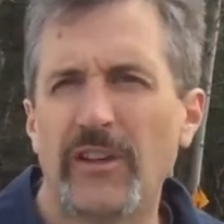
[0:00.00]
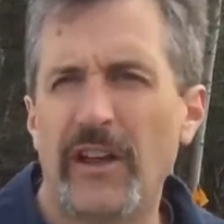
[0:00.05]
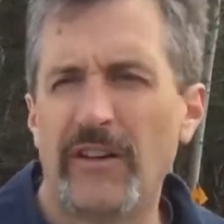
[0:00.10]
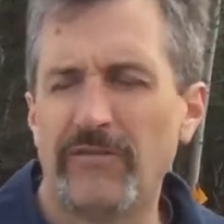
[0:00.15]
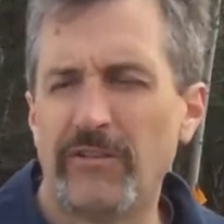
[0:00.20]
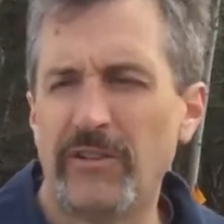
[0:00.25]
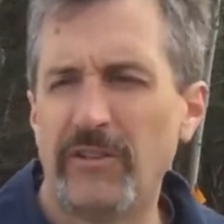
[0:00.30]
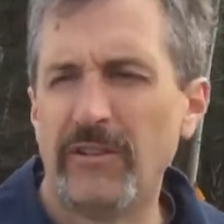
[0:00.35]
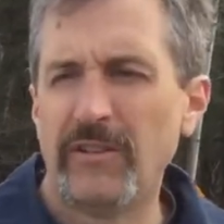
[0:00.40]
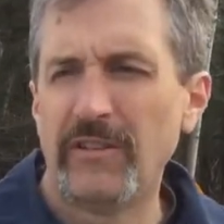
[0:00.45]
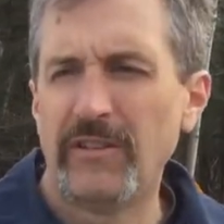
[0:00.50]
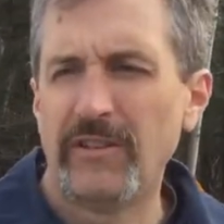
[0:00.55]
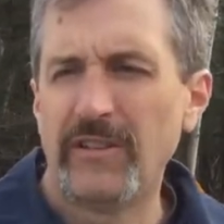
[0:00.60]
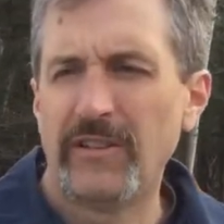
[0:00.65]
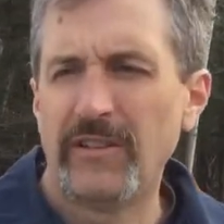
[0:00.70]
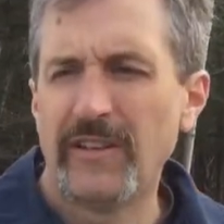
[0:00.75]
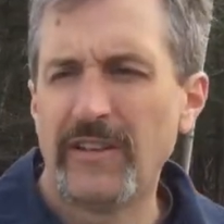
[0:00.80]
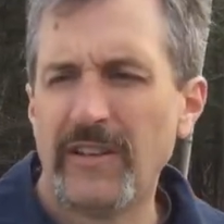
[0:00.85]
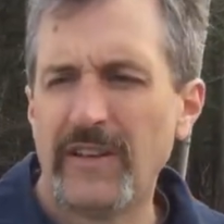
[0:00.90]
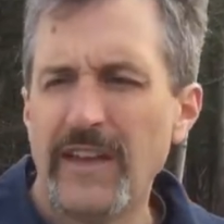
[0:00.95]
level
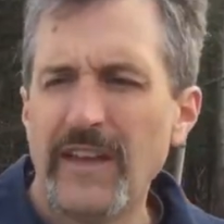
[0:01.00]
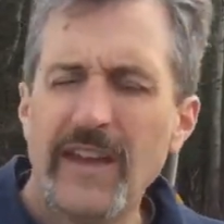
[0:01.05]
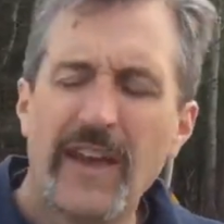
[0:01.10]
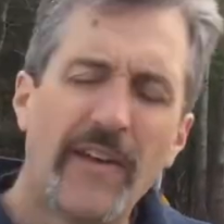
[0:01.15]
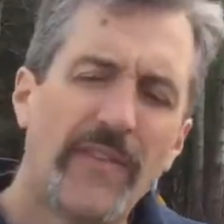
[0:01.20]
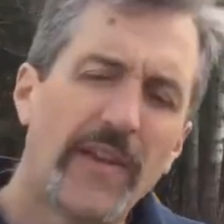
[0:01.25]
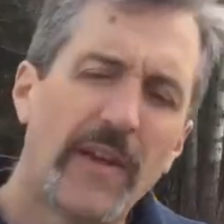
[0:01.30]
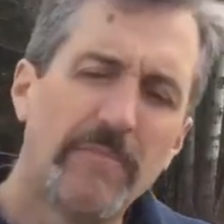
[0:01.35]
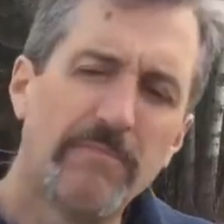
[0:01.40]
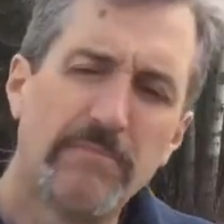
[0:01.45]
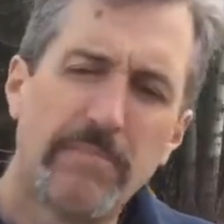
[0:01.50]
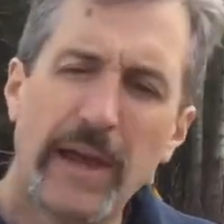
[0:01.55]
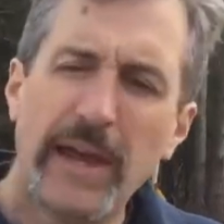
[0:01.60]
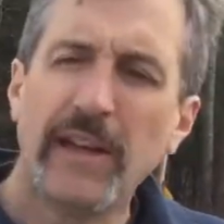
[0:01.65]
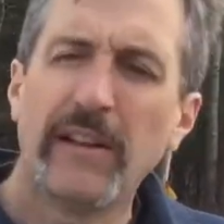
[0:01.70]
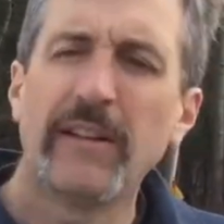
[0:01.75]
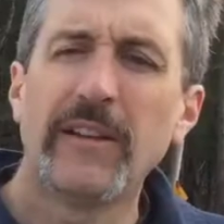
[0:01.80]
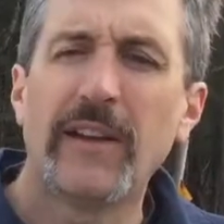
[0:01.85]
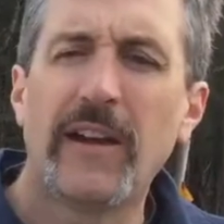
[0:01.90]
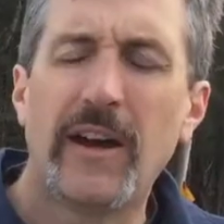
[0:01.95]
and then
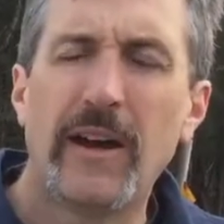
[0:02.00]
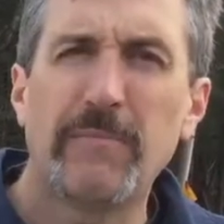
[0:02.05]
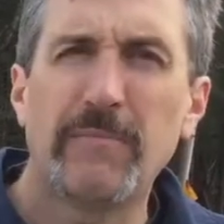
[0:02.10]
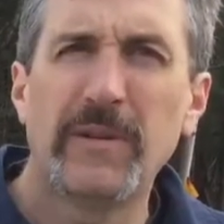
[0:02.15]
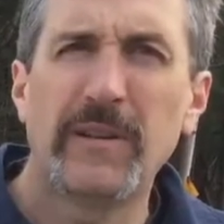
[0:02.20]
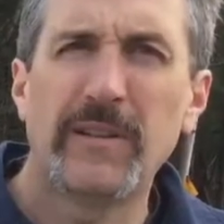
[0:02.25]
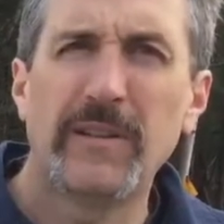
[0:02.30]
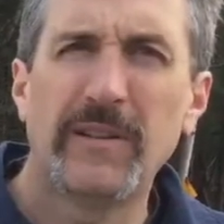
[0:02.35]
bale it up